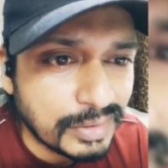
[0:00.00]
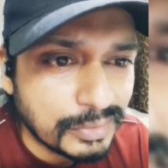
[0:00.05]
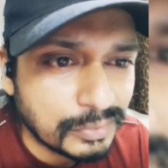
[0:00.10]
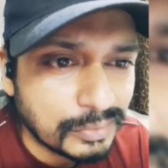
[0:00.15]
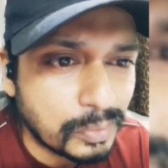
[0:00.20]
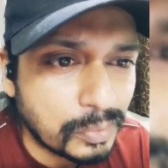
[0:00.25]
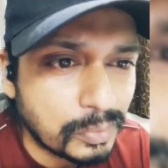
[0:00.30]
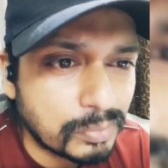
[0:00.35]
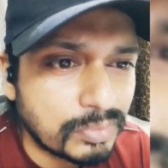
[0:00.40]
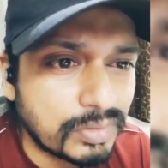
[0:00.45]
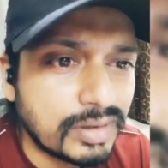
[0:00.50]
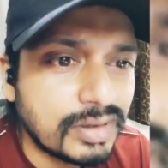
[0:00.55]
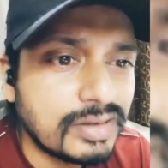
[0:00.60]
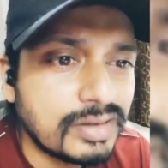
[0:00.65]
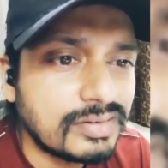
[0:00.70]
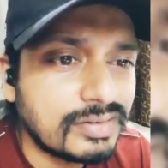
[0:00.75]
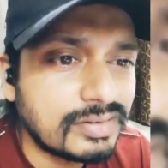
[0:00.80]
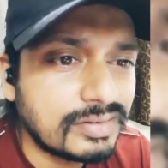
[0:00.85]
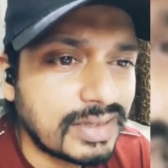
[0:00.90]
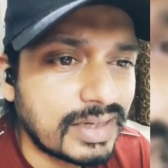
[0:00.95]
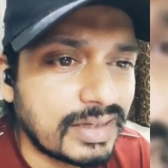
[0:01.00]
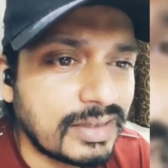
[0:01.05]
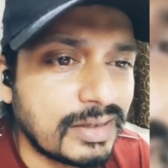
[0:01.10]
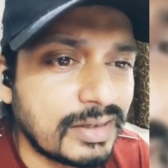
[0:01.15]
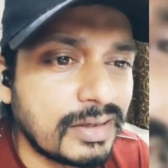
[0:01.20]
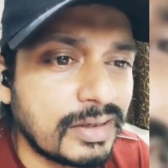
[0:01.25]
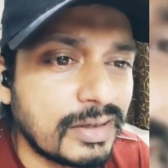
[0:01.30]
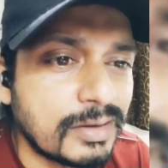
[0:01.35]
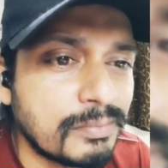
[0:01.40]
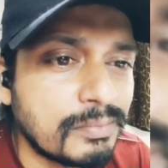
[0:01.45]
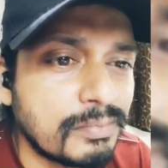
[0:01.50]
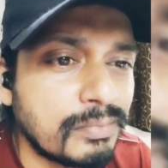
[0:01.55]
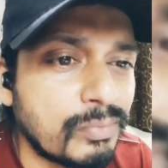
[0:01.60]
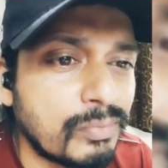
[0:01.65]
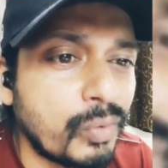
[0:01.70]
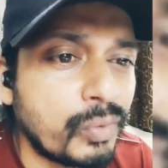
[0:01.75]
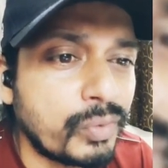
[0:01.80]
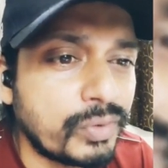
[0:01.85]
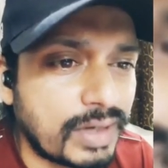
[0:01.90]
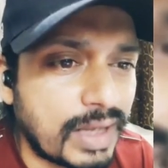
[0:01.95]
So it's taking him
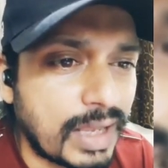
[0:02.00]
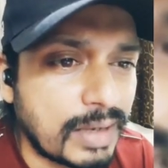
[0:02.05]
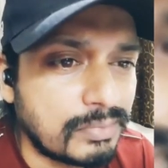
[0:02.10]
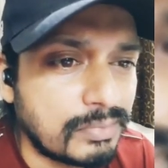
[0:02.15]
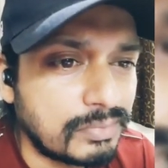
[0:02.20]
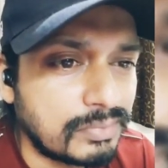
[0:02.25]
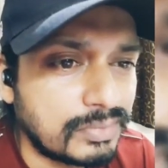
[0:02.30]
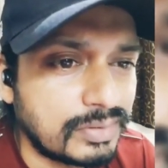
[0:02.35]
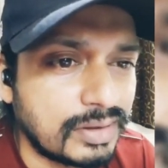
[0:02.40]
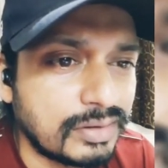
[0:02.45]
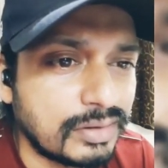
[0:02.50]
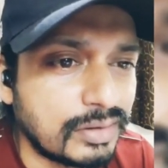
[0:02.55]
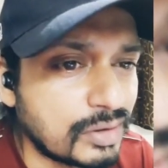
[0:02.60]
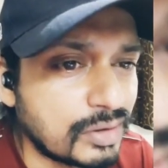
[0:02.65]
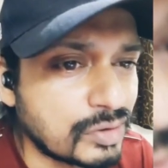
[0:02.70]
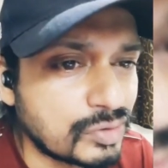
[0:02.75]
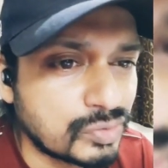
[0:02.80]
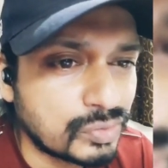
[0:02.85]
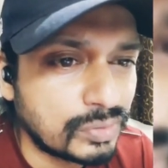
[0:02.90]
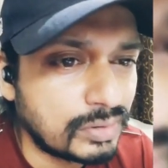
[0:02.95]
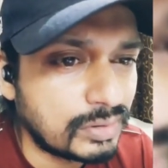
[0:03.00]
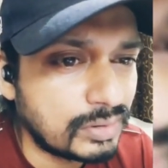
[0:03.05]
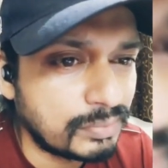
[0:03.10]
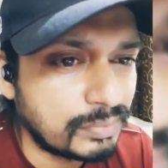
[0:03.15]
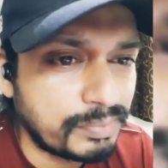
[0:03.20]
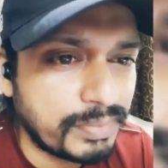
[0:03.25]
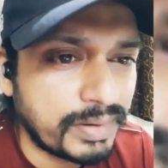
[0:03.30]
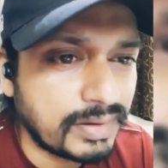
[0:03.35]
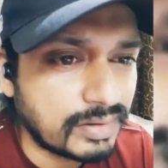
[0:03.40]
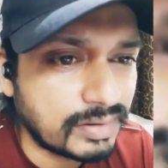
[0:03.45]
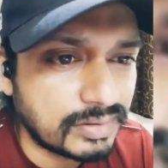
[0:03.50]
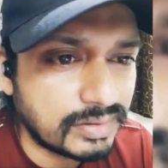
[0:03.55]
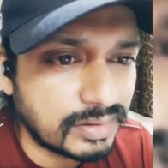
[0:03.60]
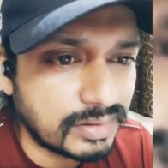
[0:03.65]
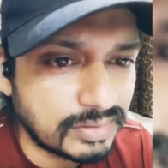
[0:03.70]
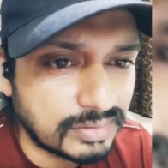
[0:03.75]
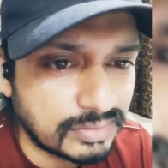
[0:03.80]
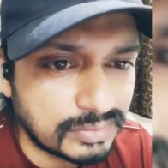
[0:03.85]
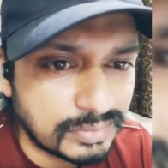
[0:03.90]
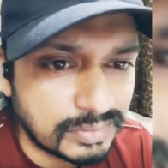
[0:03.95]
more time than the usual painter
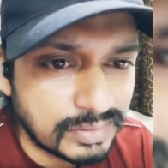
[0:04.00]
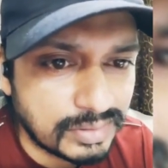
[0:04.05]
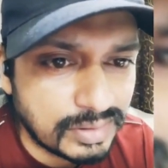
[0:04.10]
does.